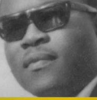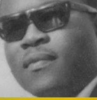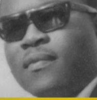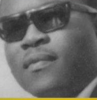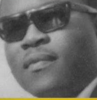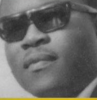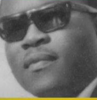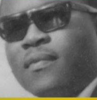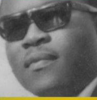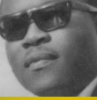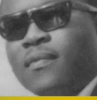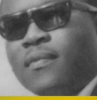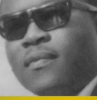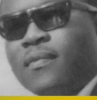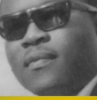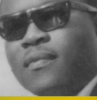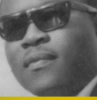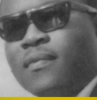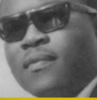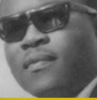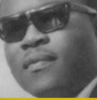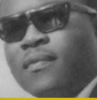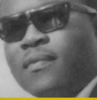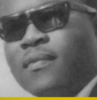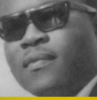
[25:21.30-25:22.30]

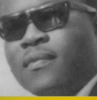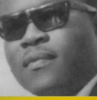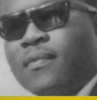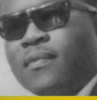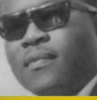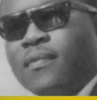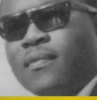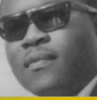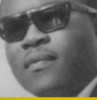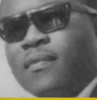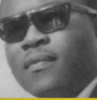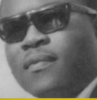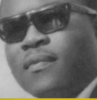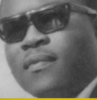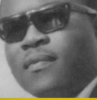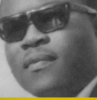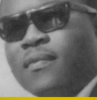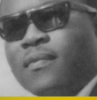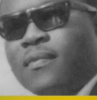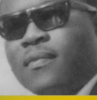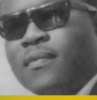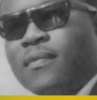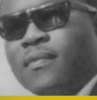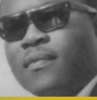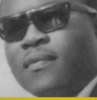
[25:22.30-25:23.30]

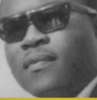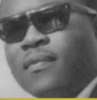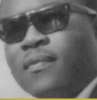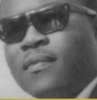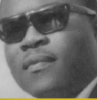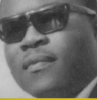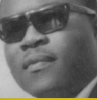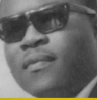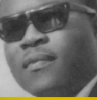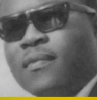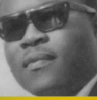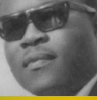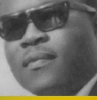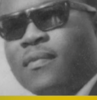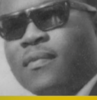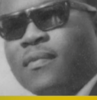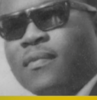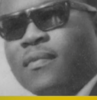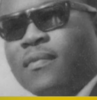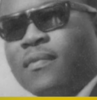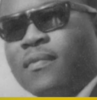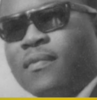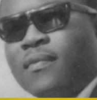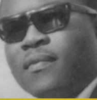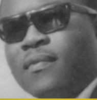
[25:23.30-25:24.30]

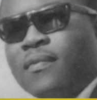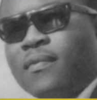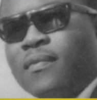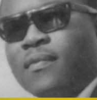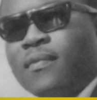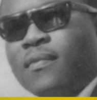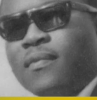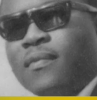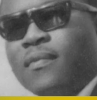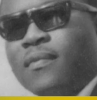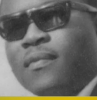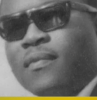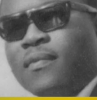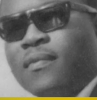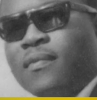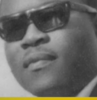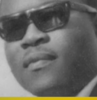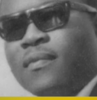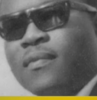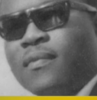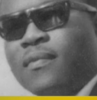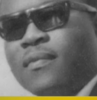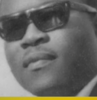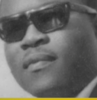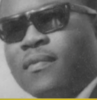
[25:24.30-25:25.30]

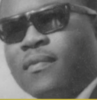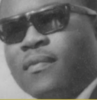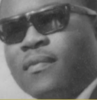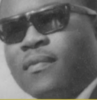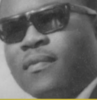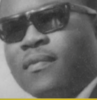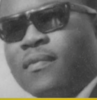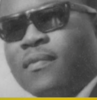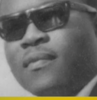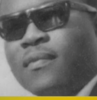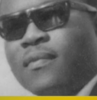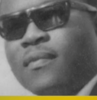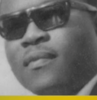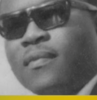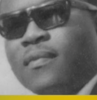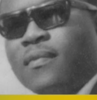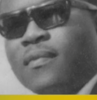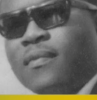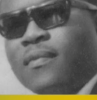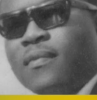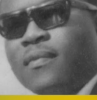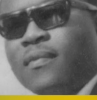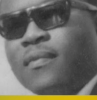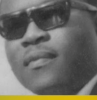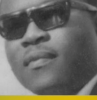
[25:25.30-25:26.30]

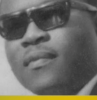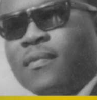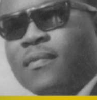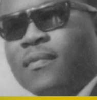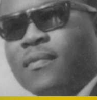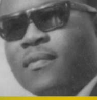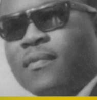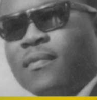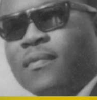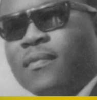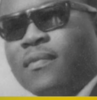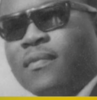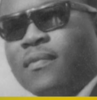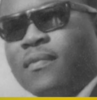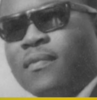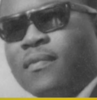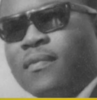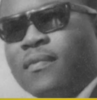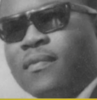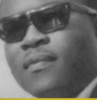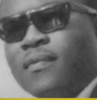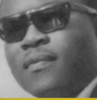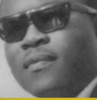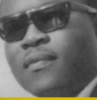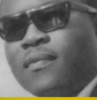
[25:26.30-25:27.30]

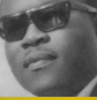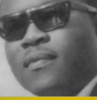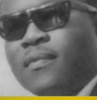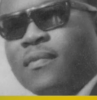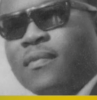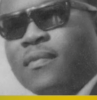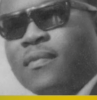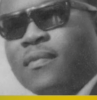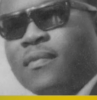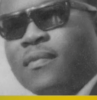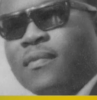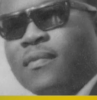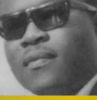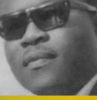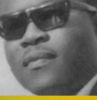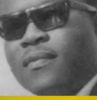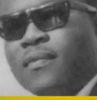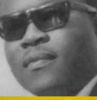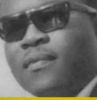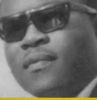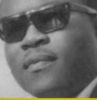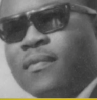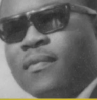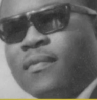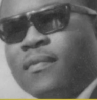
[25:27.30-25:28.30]

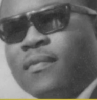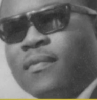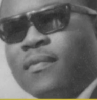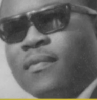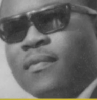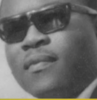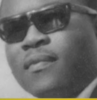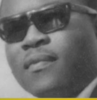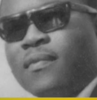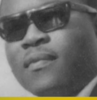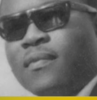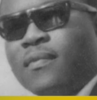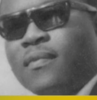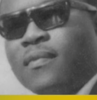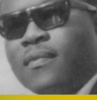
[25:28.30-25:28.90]
This person isn't speaking.